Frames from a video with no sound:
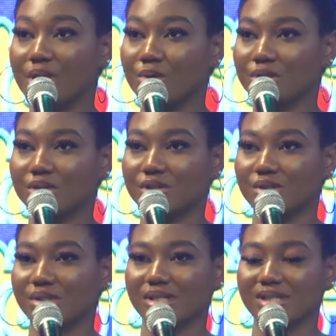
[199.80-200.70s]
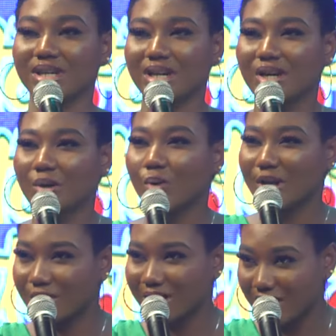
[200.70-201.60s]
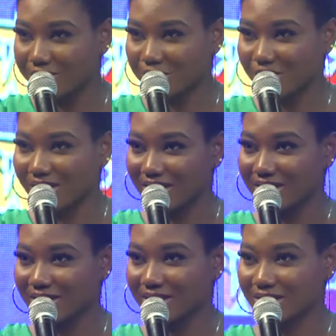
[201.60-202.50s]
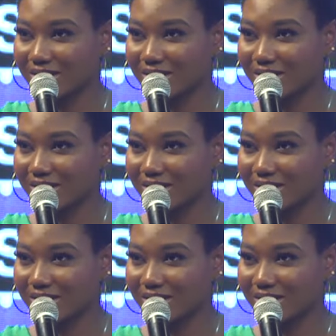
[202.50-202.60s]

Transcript: He wants to choose. Were you in love with your ex?